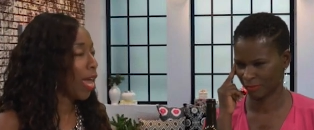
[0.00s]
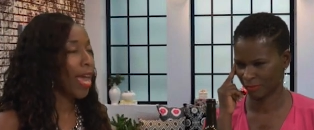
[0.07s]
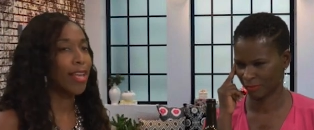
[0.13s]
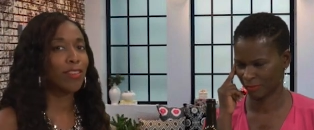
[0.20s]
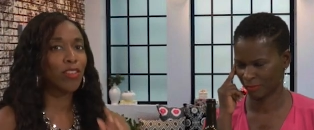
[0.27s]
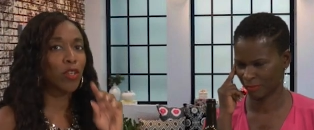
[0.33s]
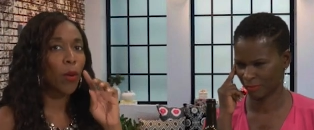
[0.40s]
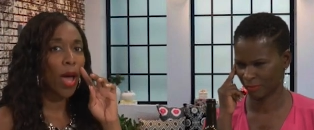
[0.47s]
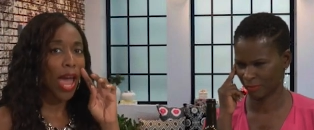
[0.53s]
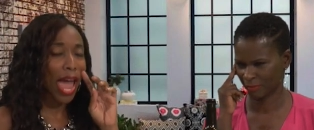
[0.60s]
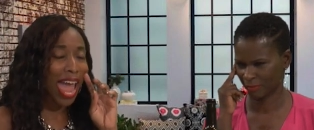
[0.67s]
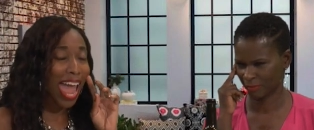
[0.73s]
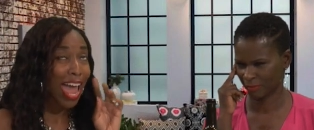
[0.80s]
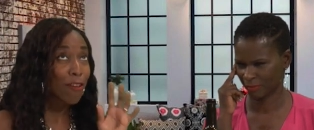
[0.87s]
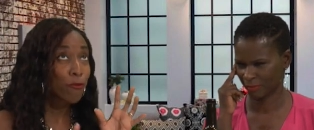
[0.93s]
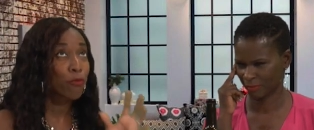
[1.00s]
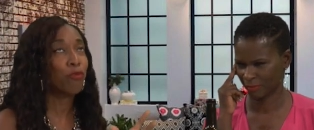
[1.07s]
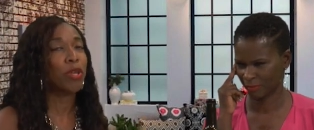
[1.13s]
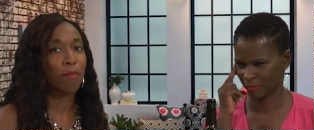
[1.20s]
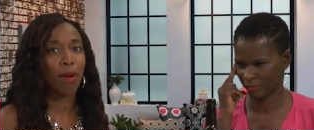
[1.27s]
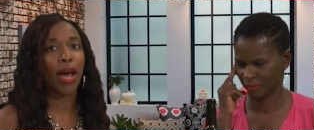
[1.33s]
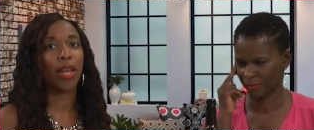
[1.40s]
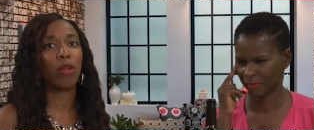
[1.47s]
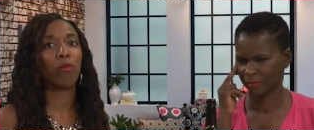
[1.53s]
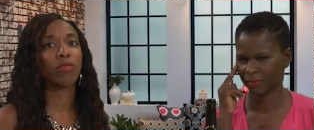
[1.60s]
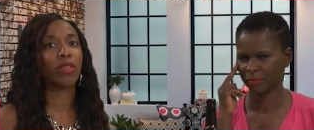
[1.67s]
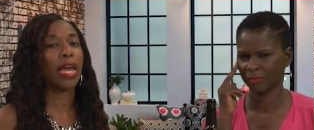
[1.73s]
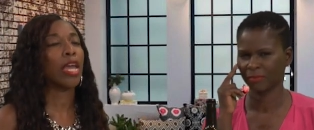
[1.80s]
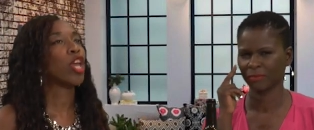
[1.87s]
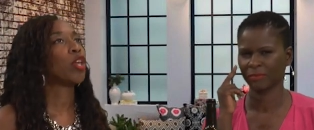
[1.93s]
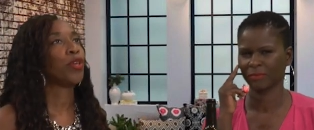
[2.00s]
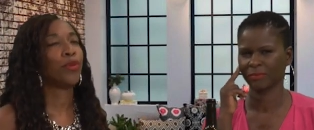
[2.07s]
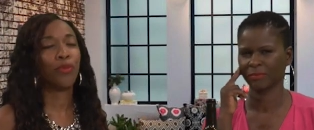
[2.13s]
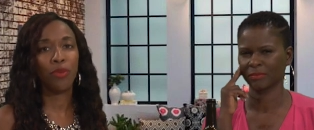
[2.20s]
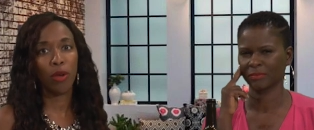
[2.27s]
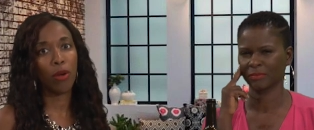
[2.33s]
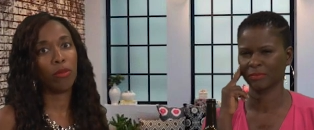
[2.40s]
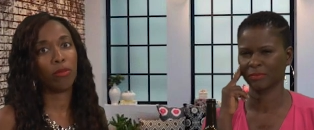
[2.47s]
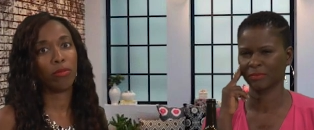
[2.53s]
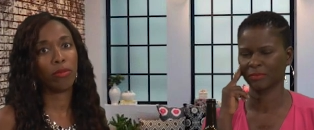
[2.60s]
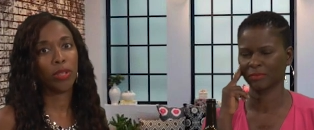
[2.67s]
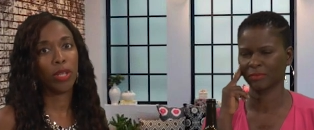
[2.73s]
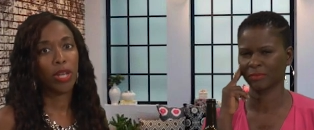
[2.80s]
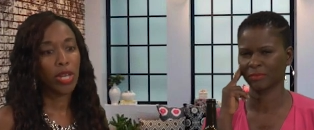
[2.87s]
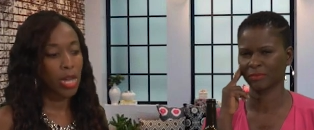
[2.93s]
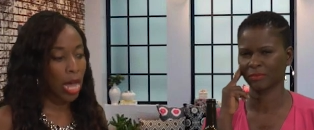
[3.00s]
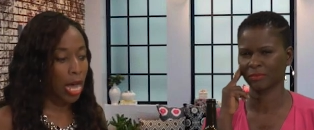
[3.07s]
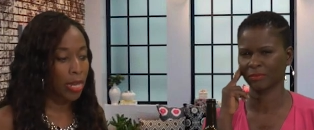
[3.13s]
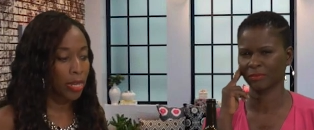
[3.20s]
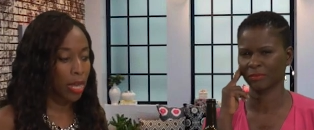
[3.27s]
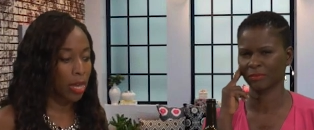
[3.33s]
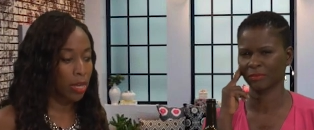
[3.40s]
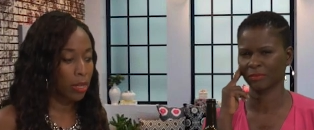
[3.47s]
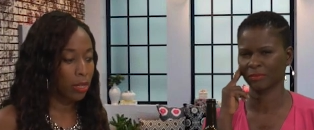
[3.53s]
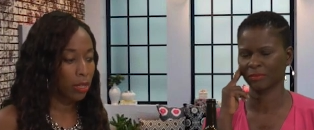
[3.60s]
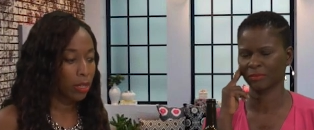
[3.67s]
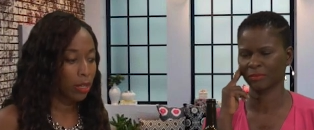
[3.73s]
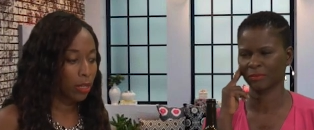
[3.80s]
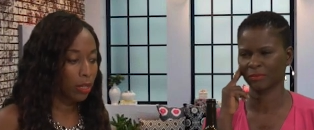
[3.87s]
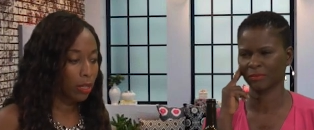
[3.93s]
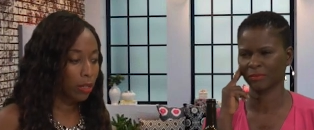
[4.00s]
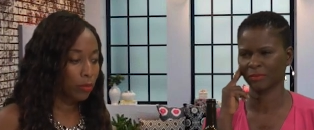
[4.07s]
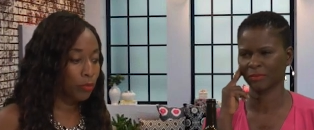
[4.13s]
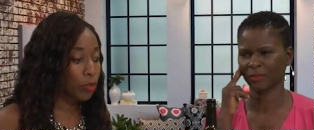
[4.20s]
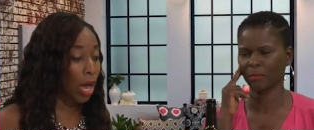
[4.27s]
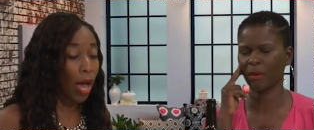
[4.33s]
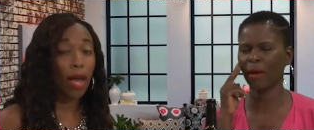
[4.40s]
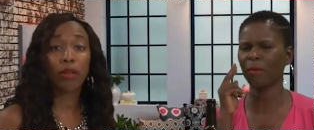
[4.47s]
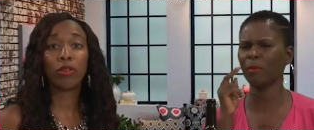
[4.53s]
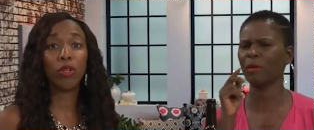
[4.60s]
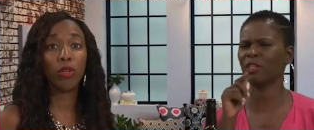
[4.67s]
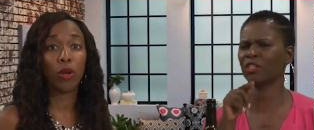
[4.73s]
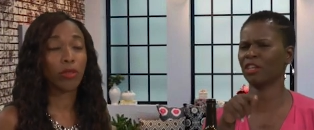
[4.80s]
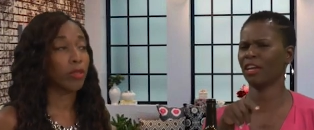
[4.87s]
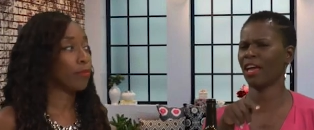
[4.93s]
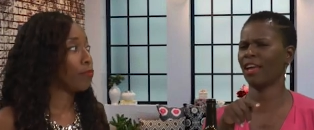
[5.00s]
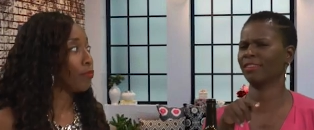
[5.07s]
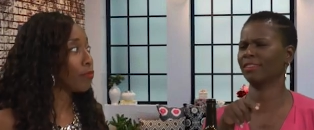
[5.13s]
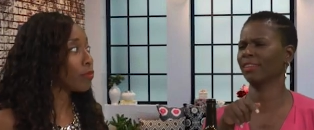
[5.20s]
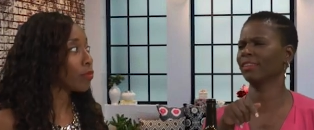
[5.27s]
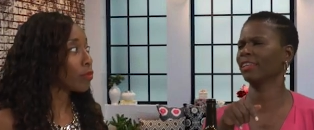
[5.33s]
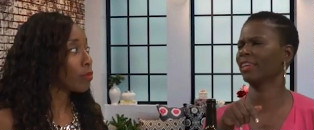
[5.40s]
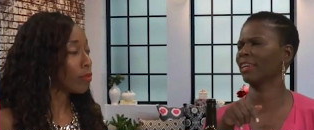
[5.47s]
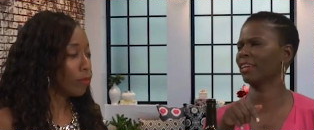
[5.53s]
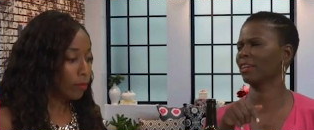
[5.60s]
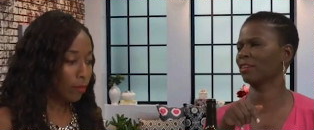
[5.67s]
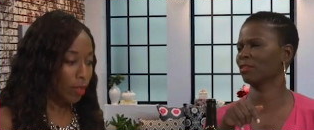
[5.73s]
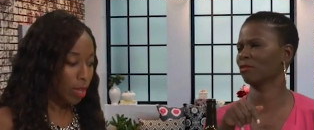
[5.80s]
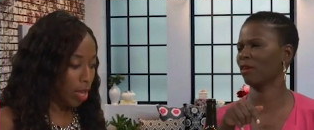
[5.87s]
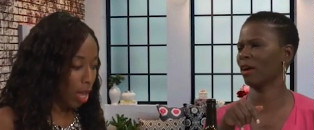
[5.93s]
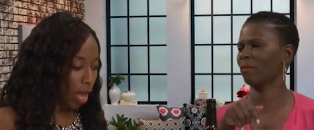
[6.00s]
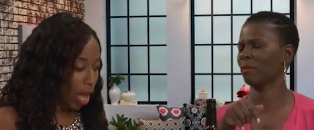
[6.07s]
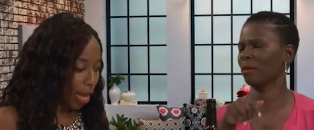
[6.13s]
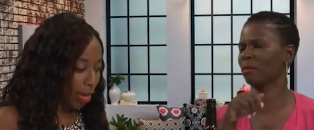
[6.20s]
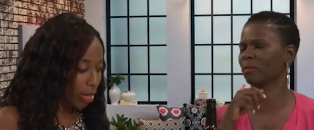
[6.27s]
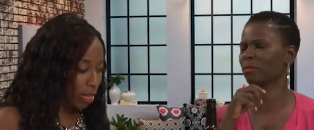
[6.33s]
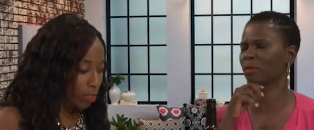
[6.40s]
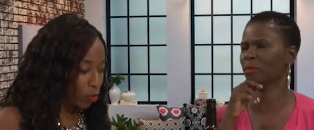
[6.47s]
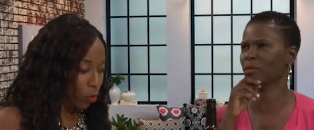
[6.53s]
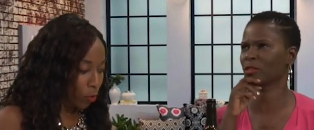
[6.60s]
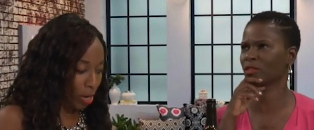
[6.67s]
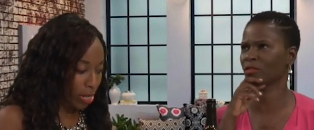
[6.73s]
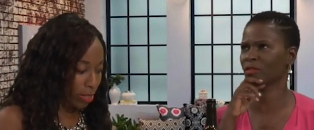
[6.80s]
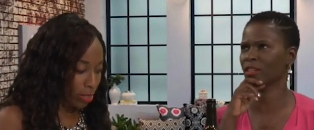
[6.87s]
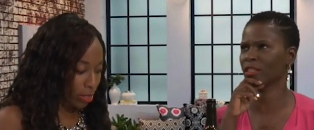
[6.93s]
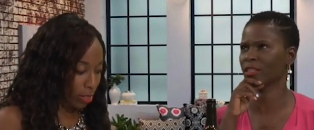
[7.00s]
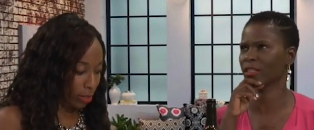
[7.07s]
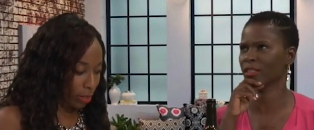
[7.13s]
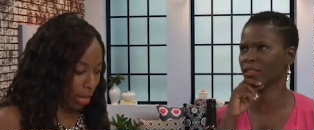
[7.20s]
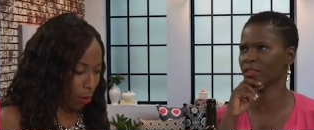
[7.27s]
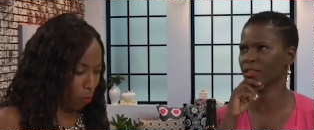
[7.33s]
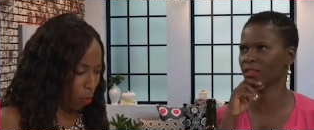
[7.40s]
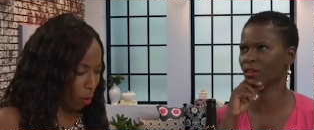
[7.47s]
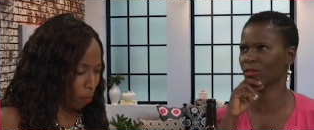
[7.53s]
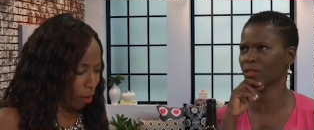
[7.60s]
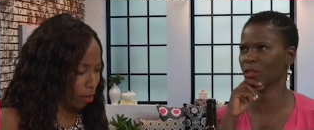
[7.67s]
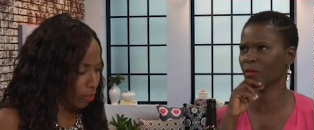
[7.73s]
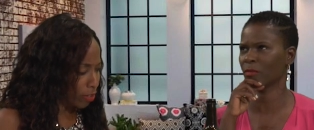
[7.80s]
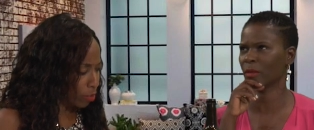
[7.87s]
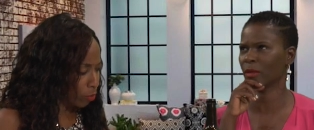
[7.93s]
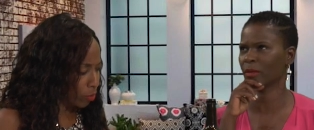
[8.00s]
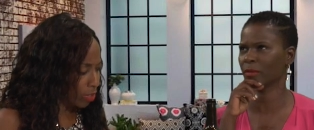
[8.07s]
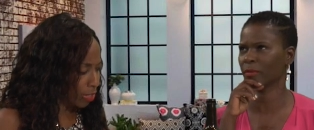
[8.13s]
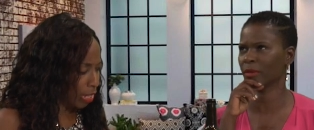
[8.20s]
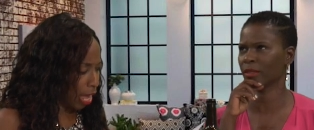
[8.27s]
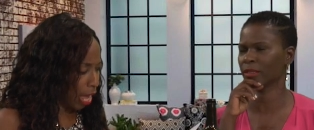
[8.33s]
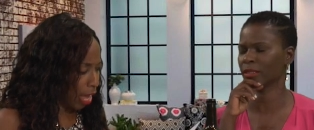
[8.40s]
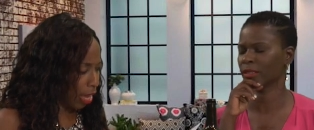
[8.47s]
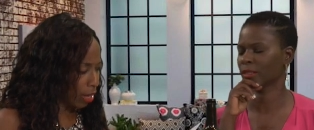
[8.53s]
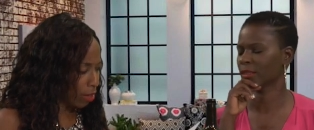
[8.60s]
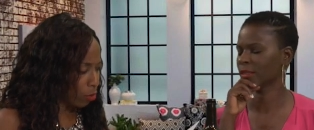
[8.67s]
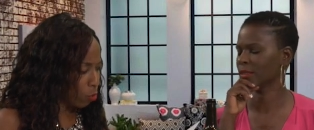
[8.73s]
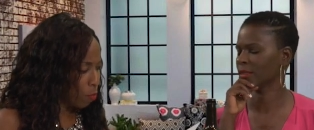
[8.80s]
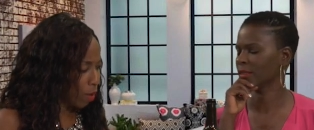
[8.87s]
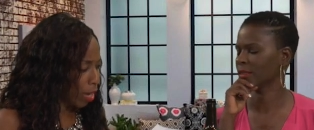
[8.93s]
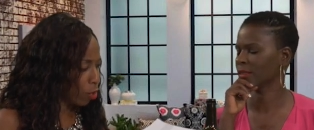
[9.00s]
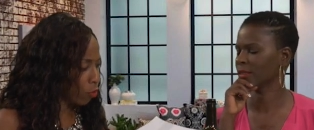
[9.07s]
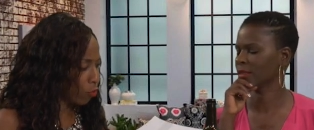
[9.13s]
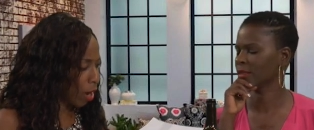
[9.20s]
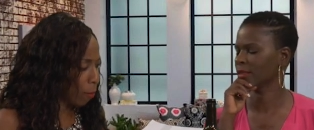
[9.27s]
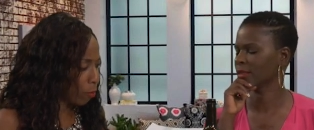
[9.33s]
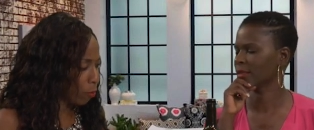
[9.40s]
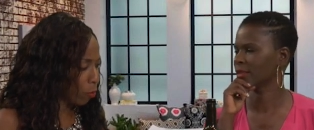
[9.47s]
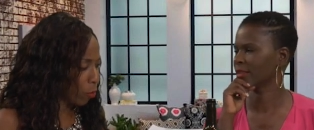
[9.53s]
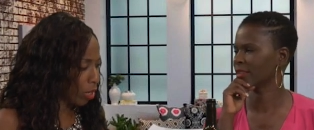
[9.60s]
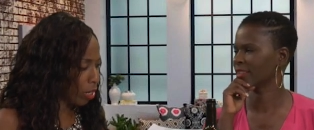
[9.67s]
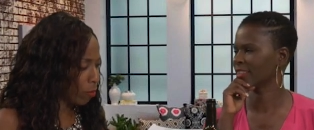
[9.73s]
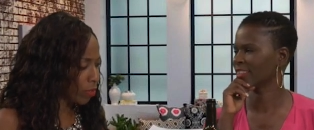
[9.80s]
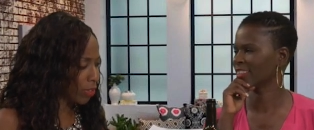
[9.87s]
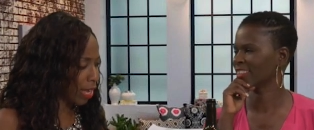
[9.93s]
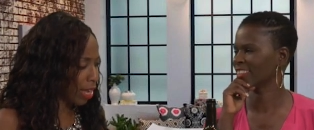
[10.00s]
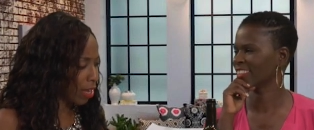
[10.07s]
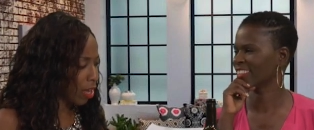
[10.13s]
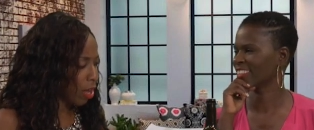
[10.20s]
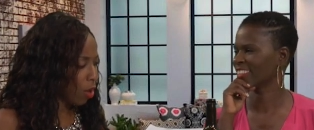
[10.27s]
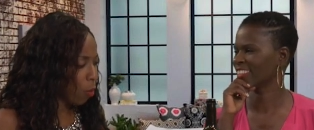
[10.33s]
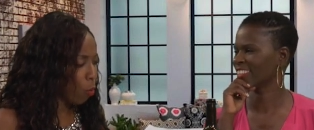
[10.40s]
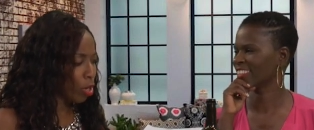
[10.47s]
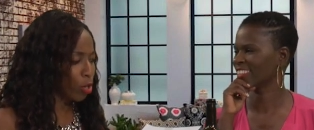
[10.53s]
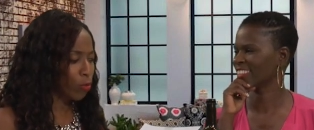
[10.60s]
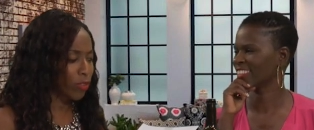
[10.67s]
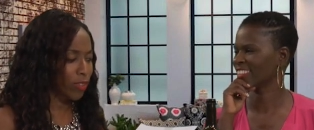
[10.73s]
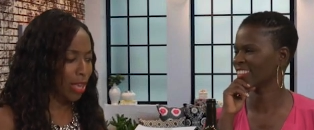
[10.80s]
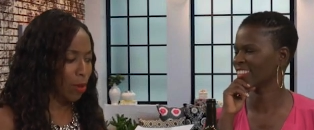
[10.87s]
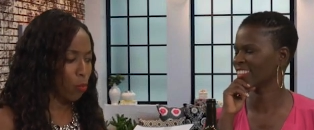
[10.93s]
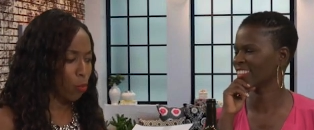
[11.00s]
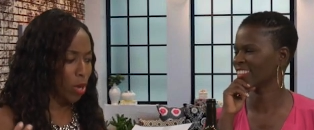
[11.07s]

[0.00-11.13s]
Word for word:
Speaker 1: And so everybody was like, yo, Kanye. Maybe we know, should add
Speaker 2: the link, right? Maybe it's
Speaker 1: crazy. like one person was like, who Michael Rapaport, he was like, when you say